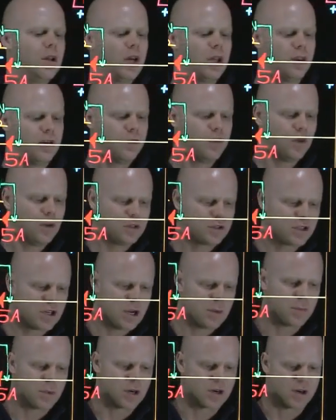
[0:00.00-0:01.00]
And the volt
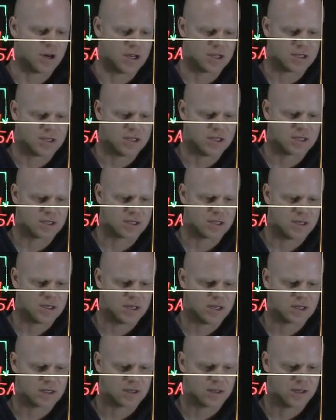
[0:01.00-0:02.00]
drop across this
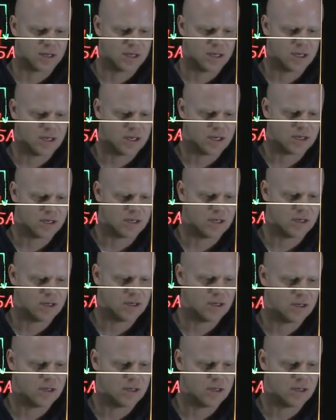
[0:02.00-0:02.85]
conductor here